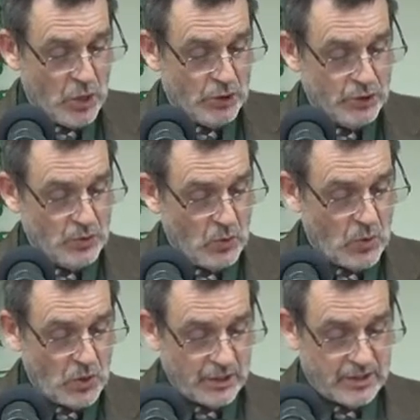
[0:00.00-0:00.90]

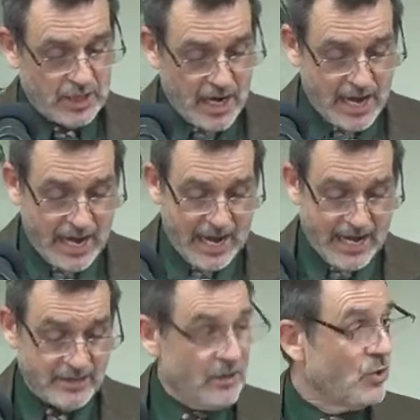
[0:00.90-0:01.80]
Your
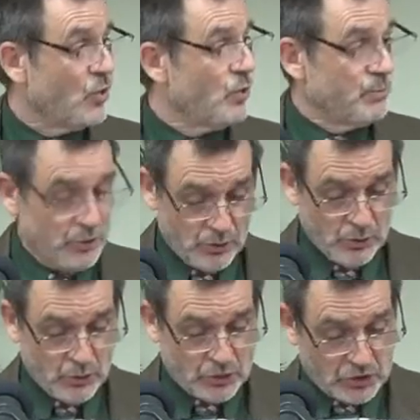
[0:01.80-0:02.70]
God, whom
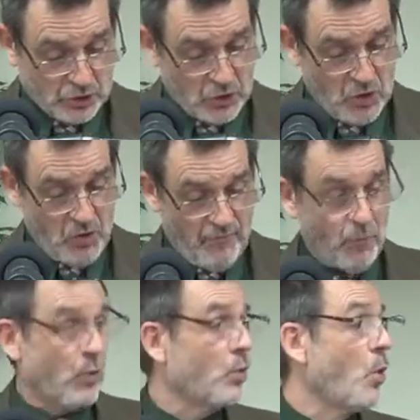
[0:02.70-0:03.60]
you serve
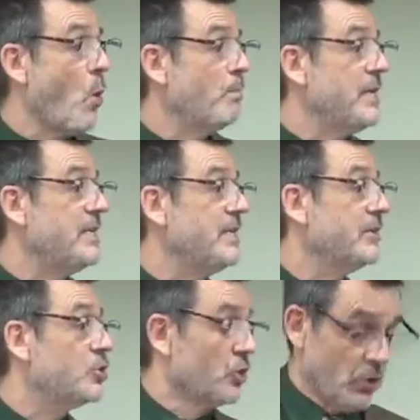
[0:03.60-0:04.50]
or are
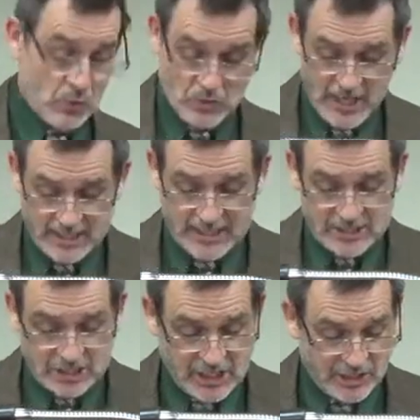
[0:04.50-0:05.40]
obedient to
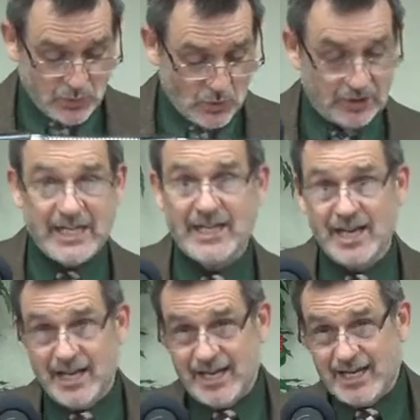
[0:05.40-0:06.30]
continually,
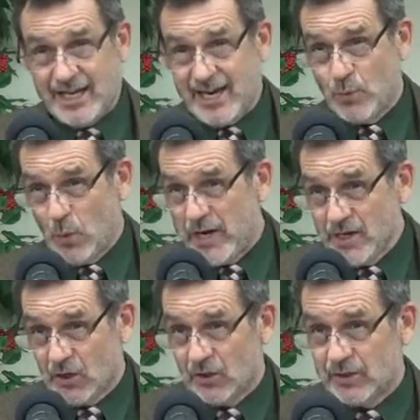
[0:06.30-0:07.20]
he
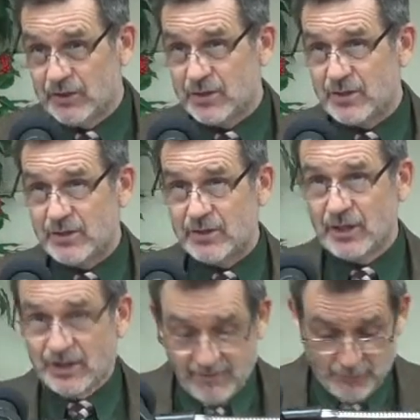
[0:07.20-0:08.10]
will
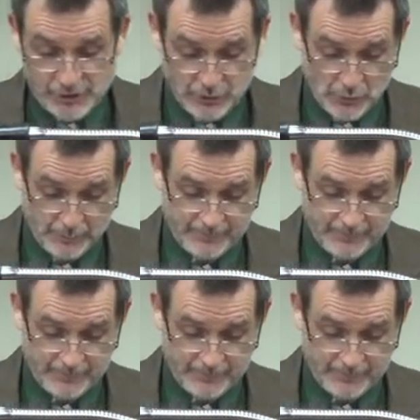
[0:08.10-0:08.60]
deliver you.